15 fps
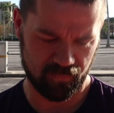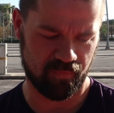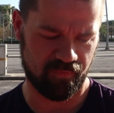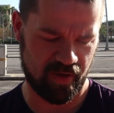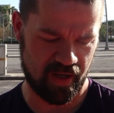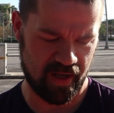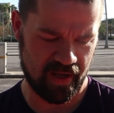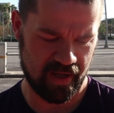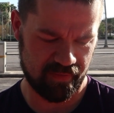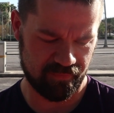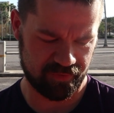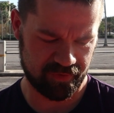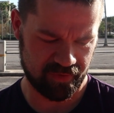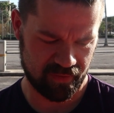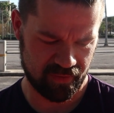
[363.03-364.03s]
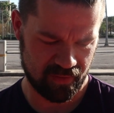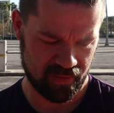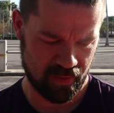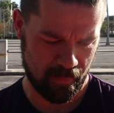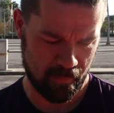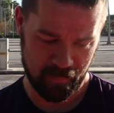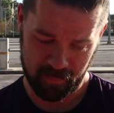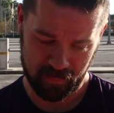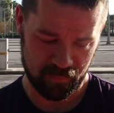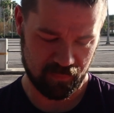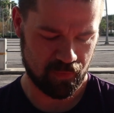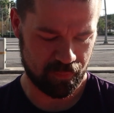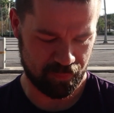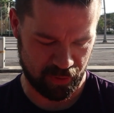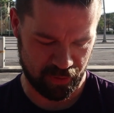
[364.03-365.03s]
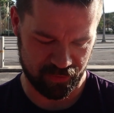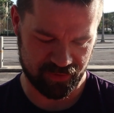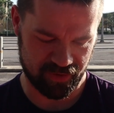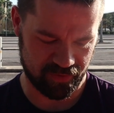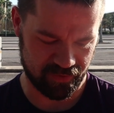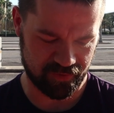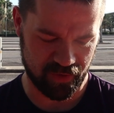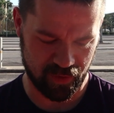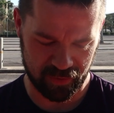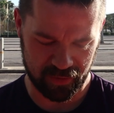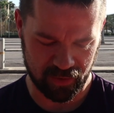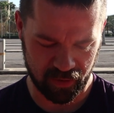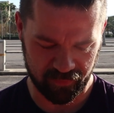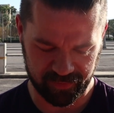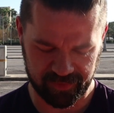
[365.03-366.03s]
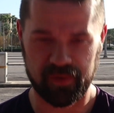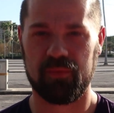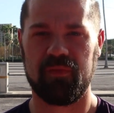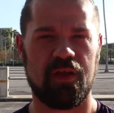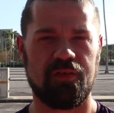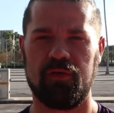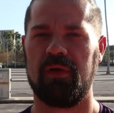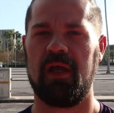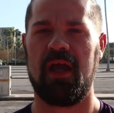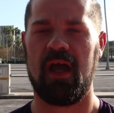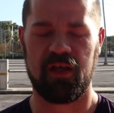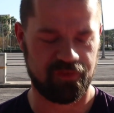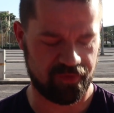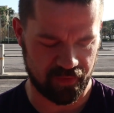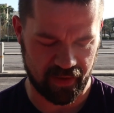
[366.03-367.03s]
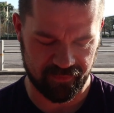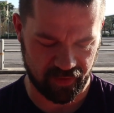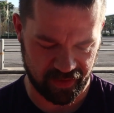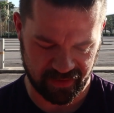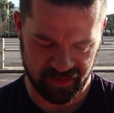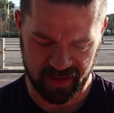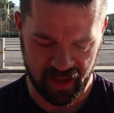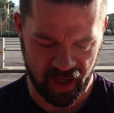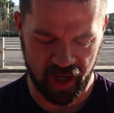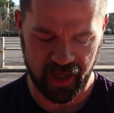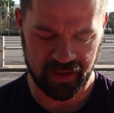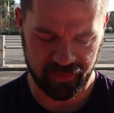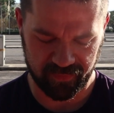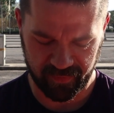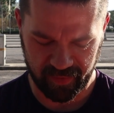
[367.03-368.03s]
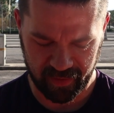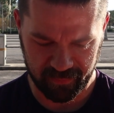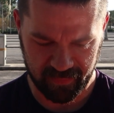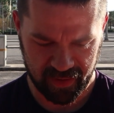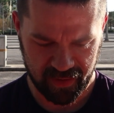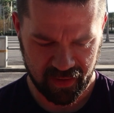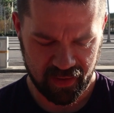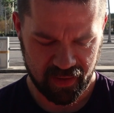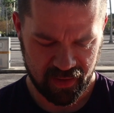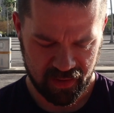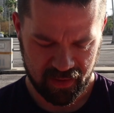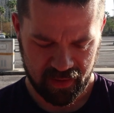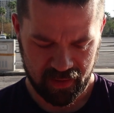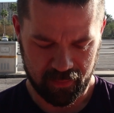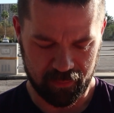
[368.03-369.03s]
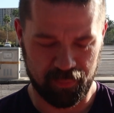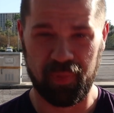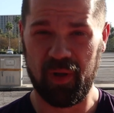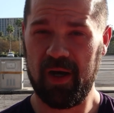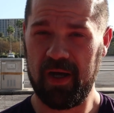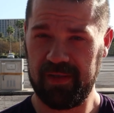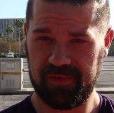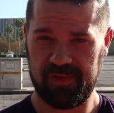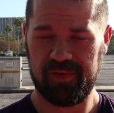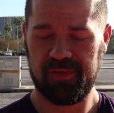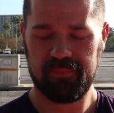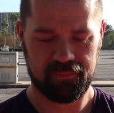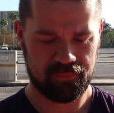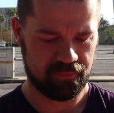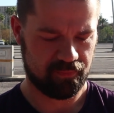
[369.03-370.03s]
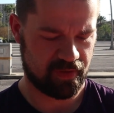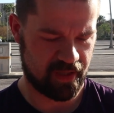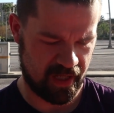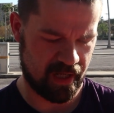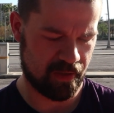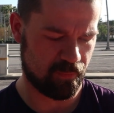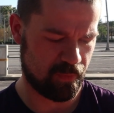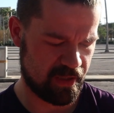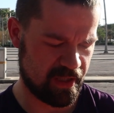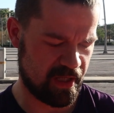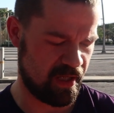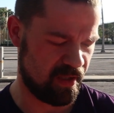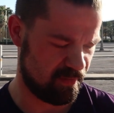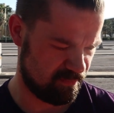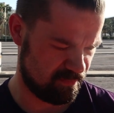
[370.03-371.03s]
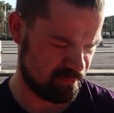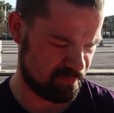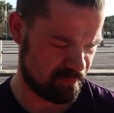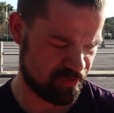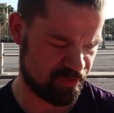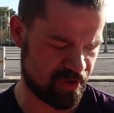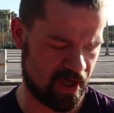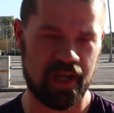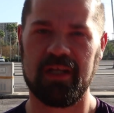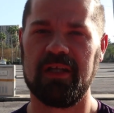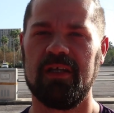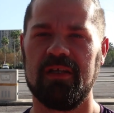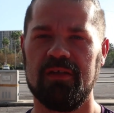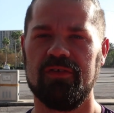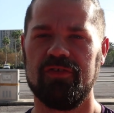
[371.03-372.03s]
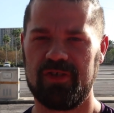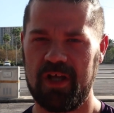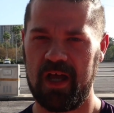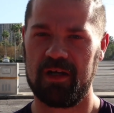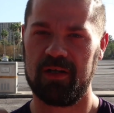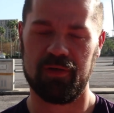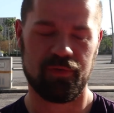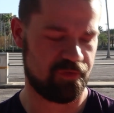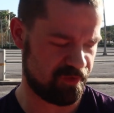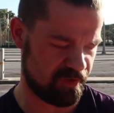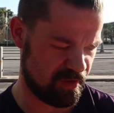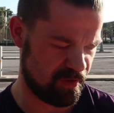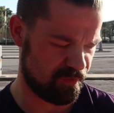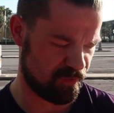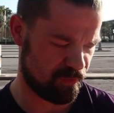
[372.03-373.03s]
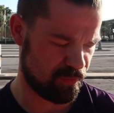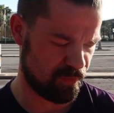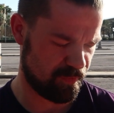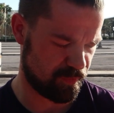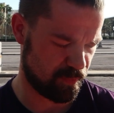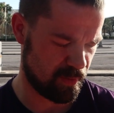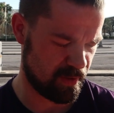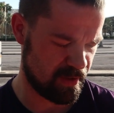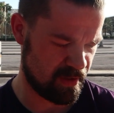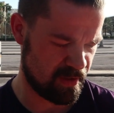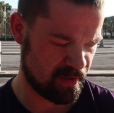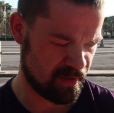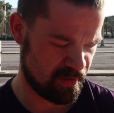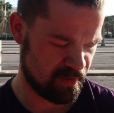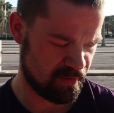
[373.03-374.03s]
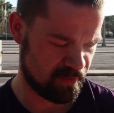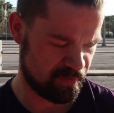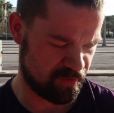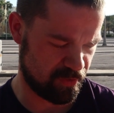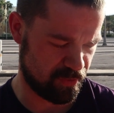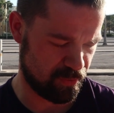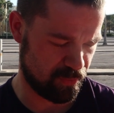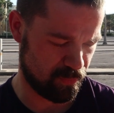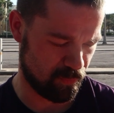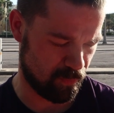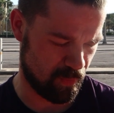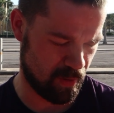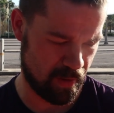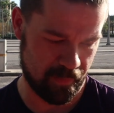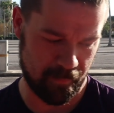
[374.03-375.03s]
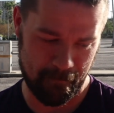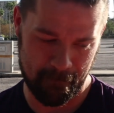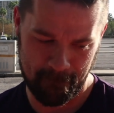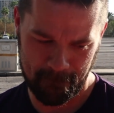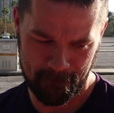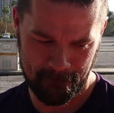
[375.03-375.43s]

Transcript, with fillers: revives, potions, no Unova Stone, that's okay. I still have like 9 of them. But can we get Shiny Shadow Sneasel? 3, 2, 1.